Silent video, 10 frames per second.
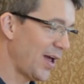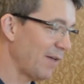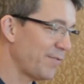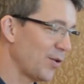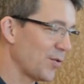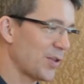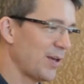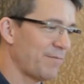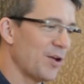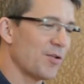
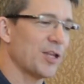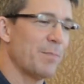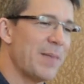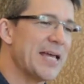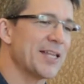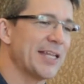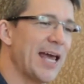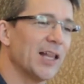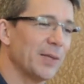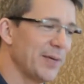if there's an amazing
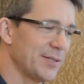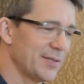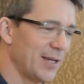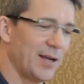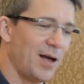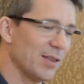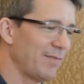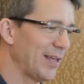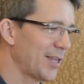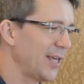element in all of
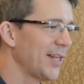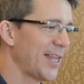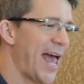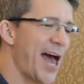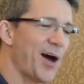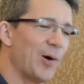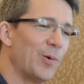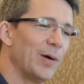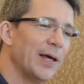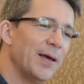this, it's
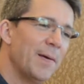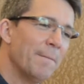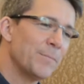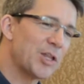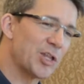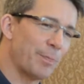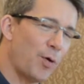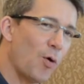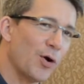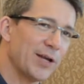how
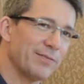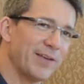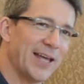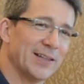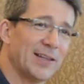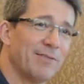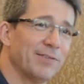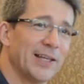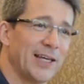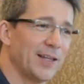supportive and
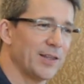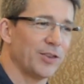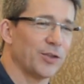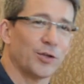lovely the